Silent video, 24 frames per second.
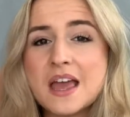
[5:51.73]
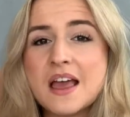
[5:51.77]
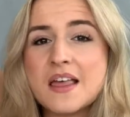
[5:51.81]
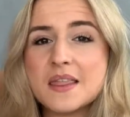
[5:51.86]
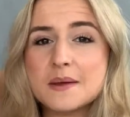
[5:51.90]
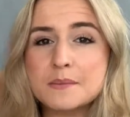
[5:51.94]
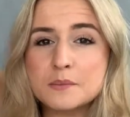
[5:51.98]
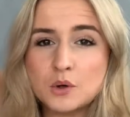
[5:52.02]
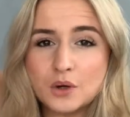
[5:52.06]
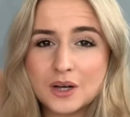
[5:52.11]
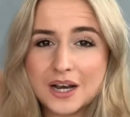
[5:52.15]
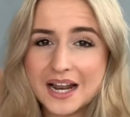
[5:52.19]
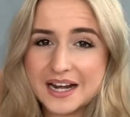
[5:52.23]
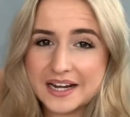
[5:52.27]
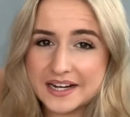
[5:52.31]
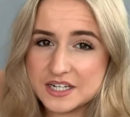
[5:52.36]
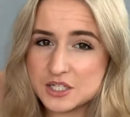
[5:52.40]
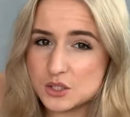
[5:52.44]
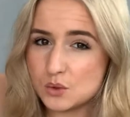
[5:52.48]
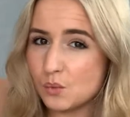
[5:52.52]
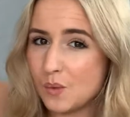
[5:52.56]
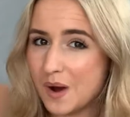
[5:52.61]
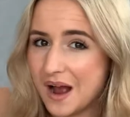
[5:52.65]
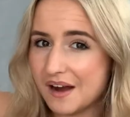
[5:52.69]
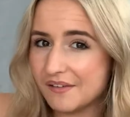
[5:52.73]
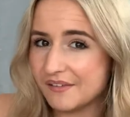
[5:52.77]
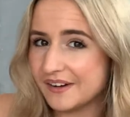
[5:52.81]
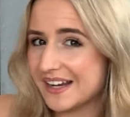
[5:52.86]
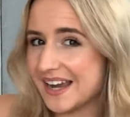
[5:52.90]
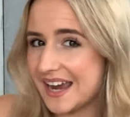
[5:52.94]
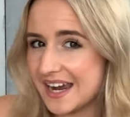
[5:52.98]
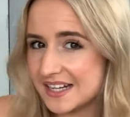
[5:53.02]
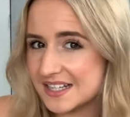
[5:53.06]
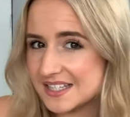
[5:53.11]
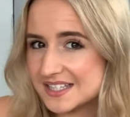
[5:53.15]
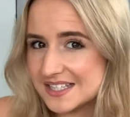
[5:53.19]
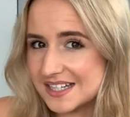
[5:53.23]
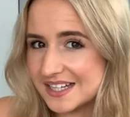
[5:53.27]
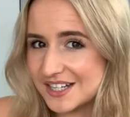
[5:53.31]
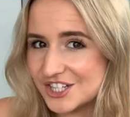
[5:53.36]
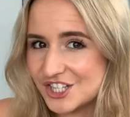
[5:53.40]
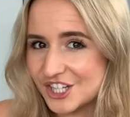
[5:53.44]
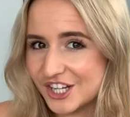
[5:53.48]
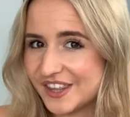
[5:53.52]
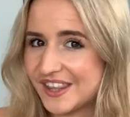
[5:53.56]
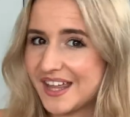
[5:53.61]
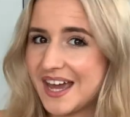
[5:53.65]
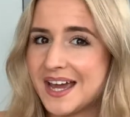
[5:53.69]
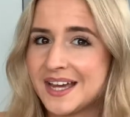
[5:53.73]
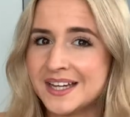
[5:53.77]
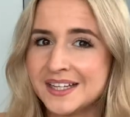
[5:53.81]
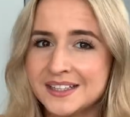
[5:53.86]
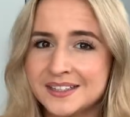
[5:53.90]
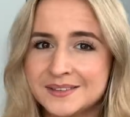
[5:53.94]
They're more likely to wear against each other.